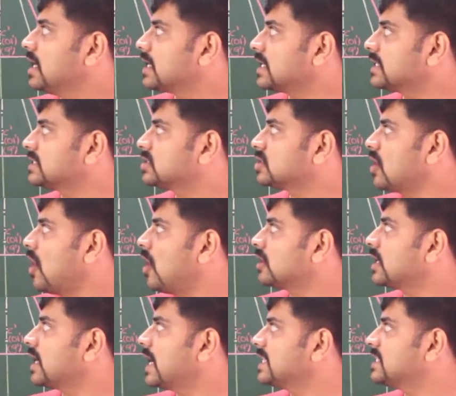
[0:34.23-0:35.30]
rests
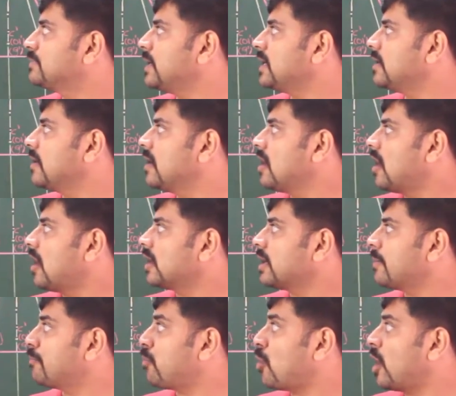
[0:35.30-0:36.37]
on HP on
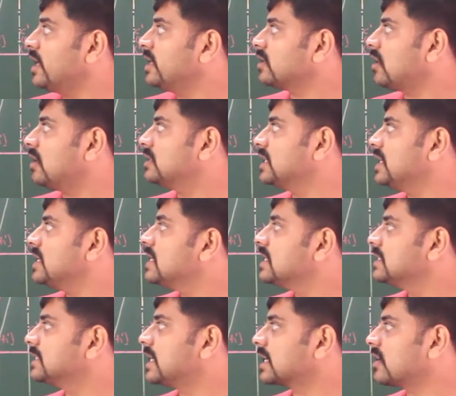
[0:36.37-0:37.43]
a point on
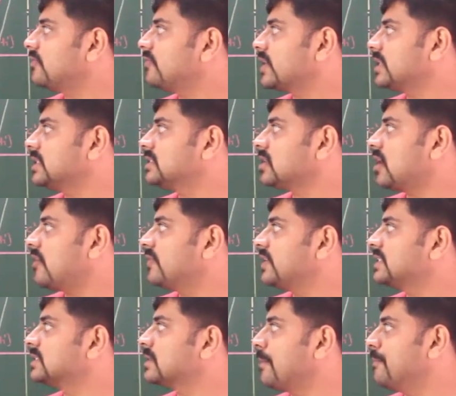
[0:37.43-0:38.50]
the circumference of
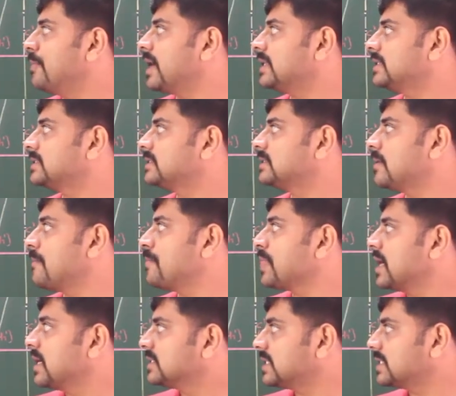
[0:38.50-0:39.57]
its base,
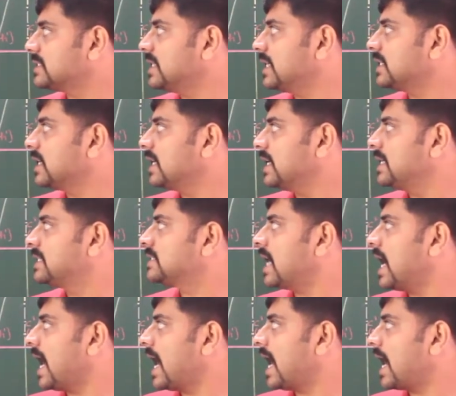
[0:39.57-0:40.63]
such that
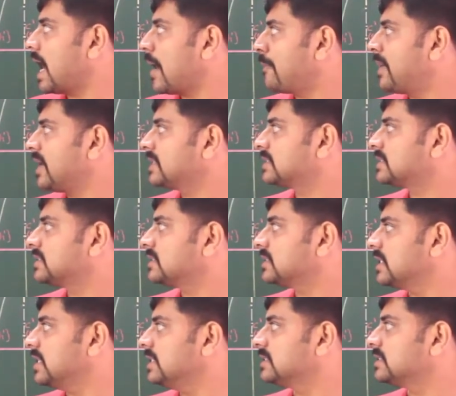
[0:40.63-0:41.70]
its
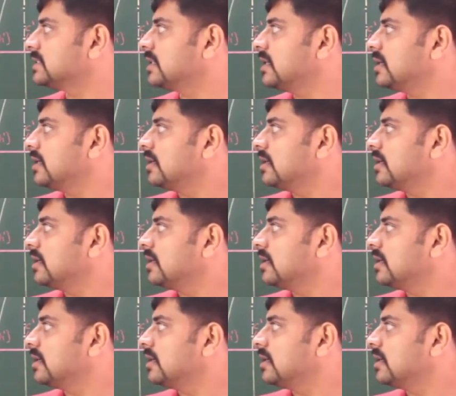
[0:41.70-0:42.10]
apex is